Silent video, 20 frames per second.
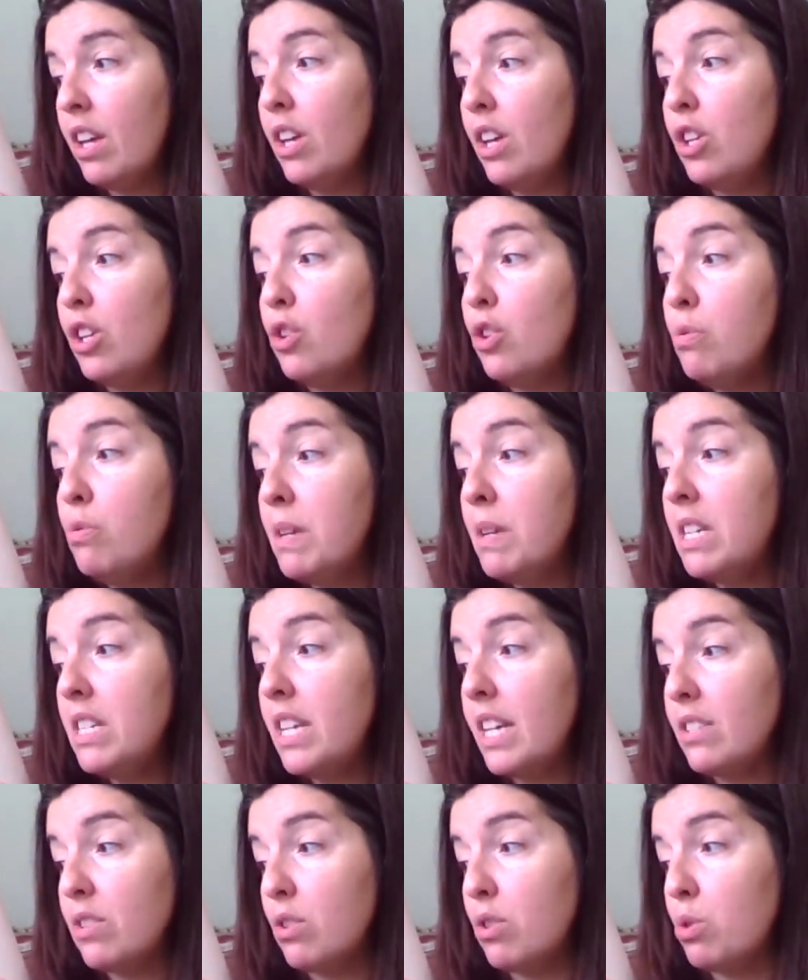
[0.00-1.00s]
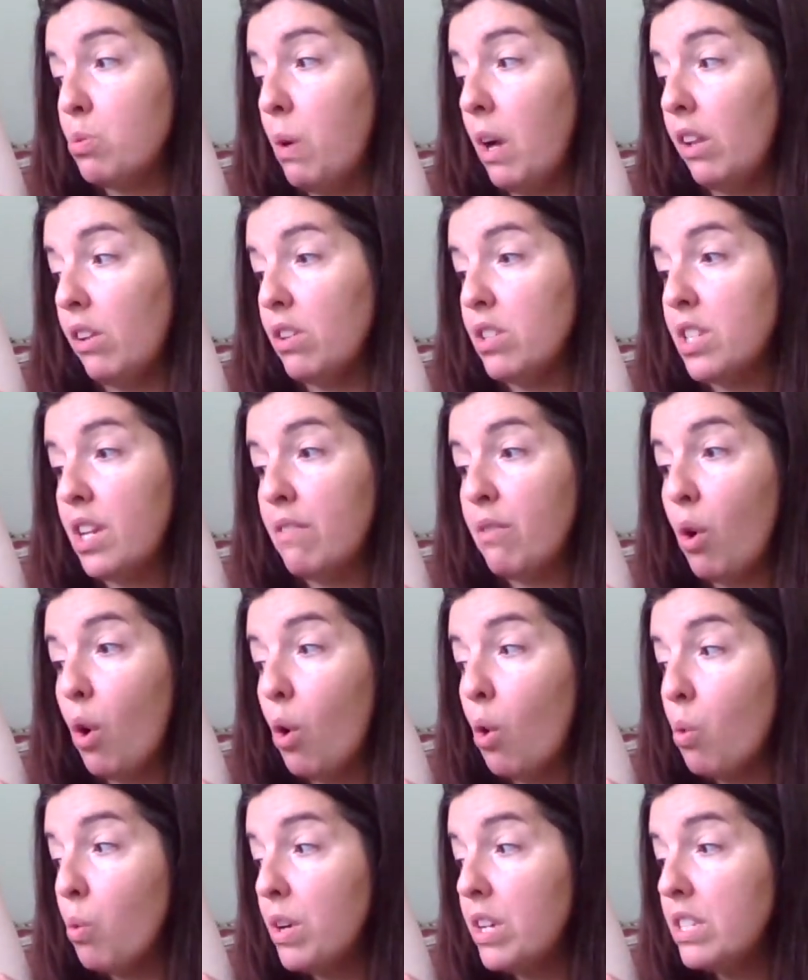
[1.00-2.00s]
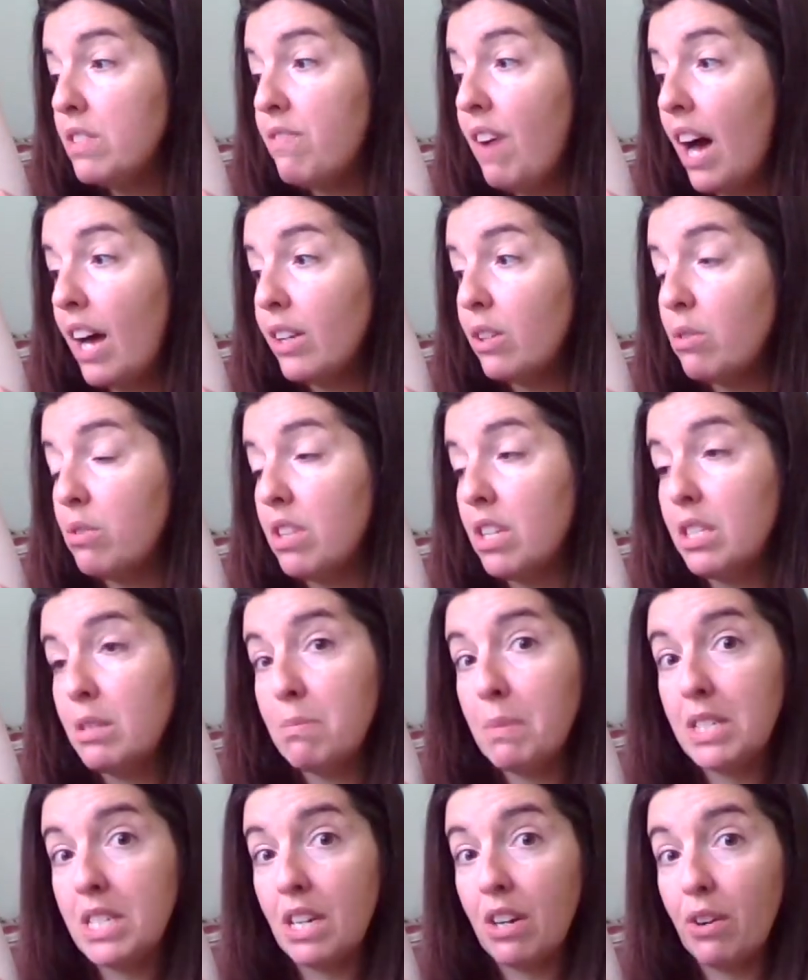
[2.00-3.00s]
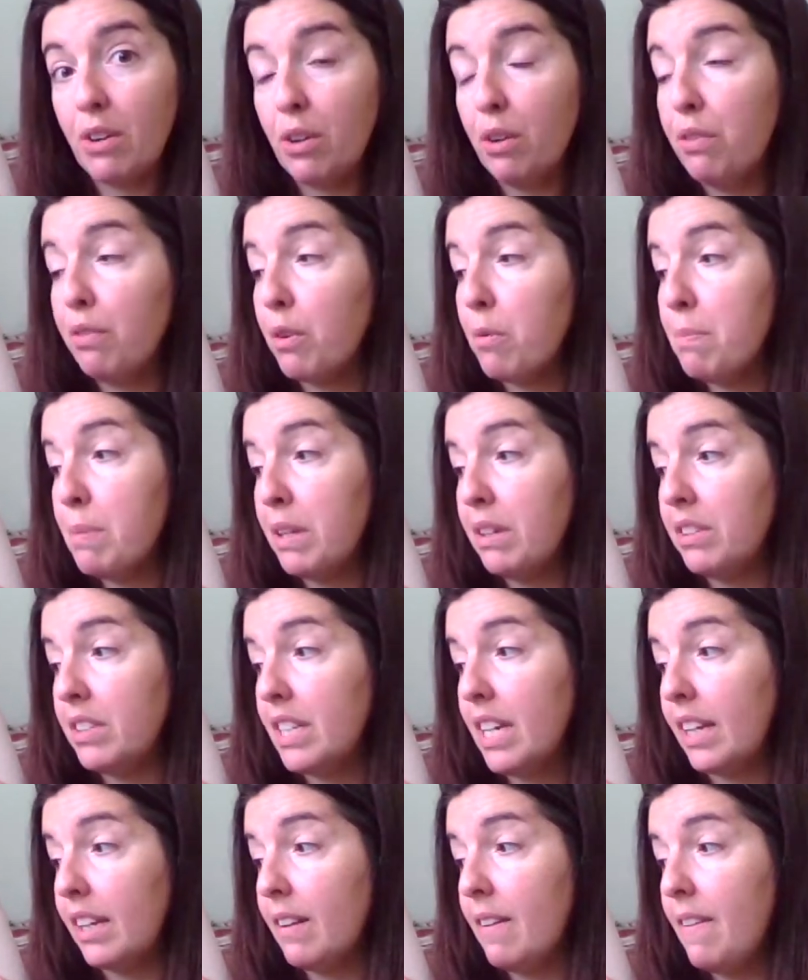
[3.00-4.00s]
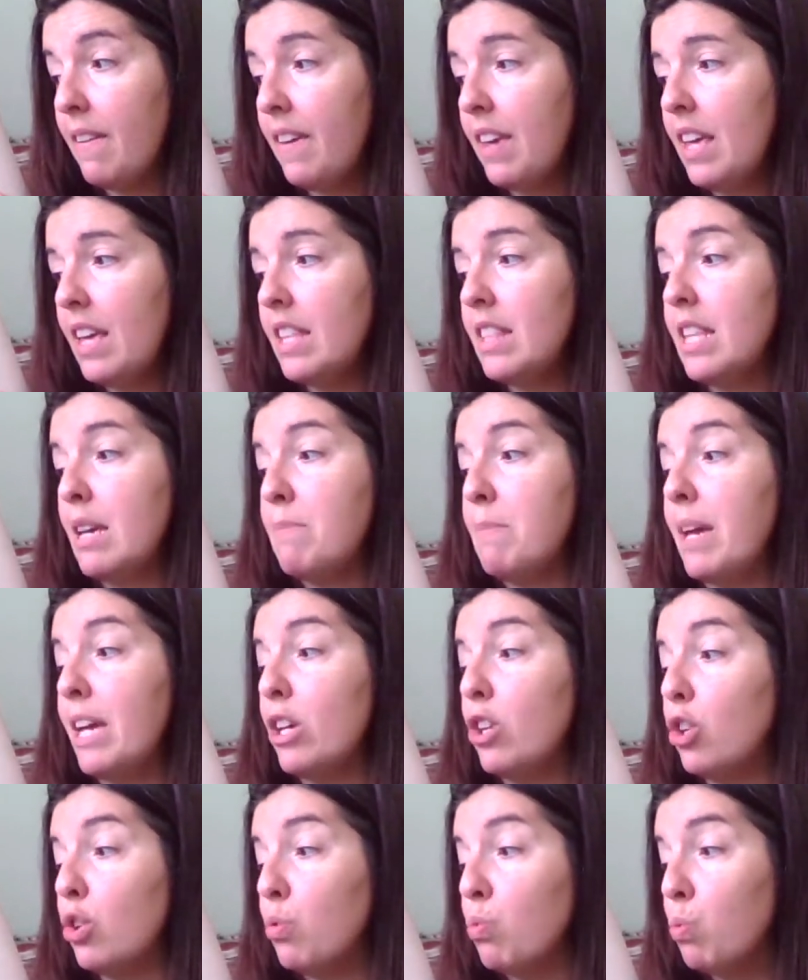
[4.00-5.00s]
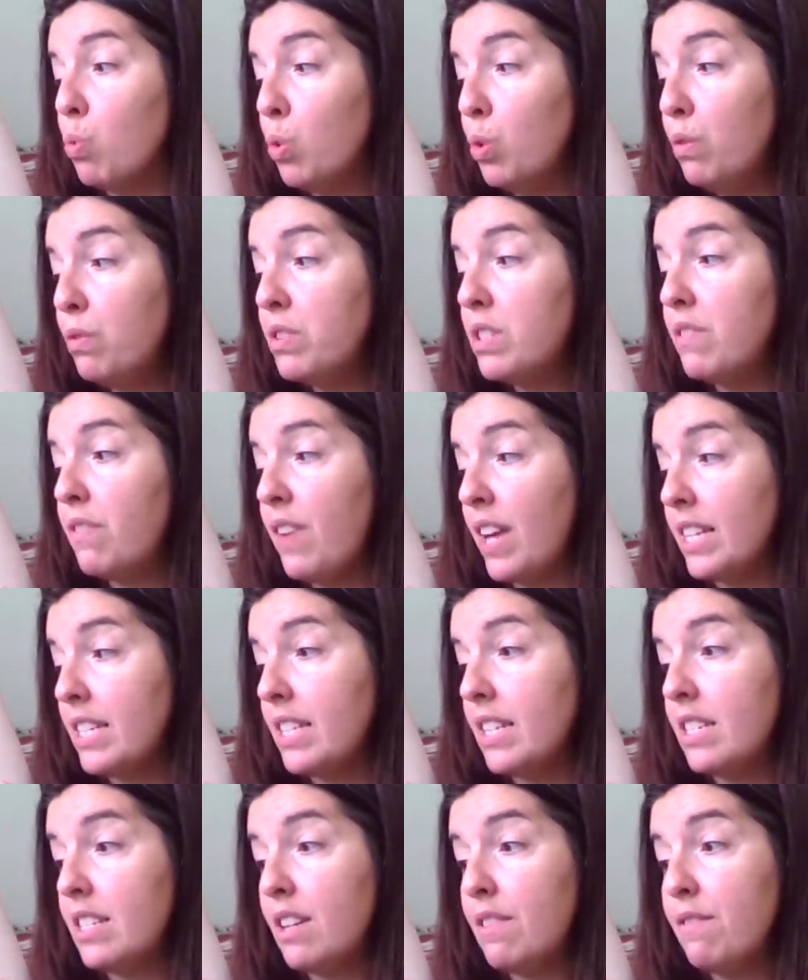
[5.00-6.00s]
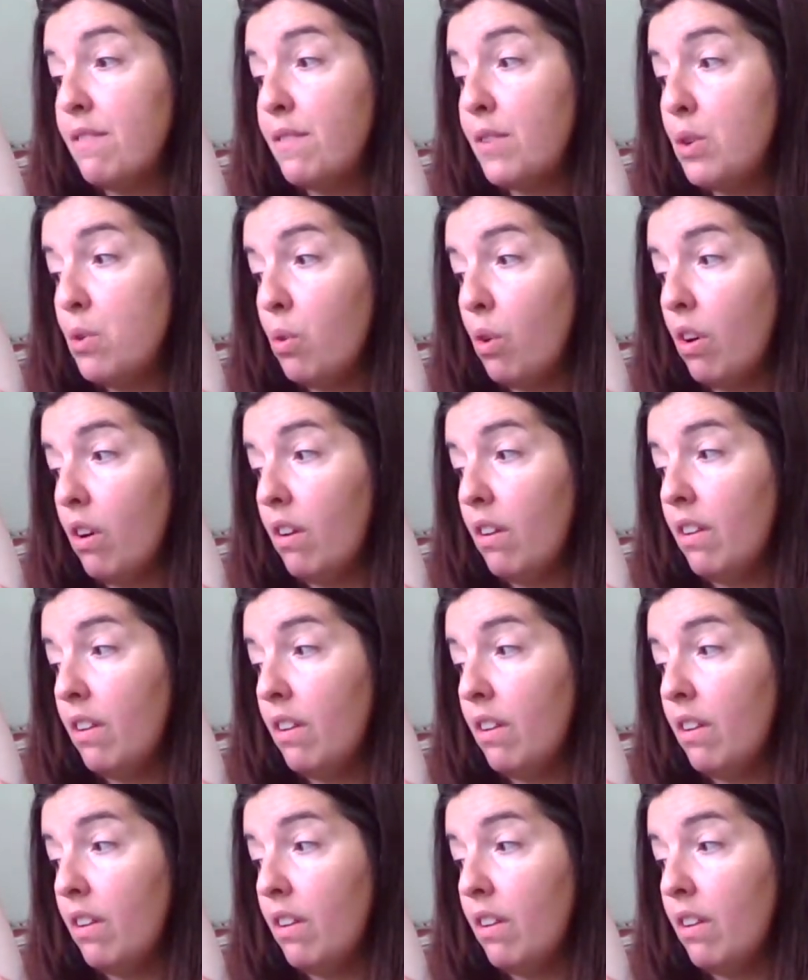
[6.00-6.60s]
Human desert dwellers have always valued this material for building. They make good roofs, fences, and fuel.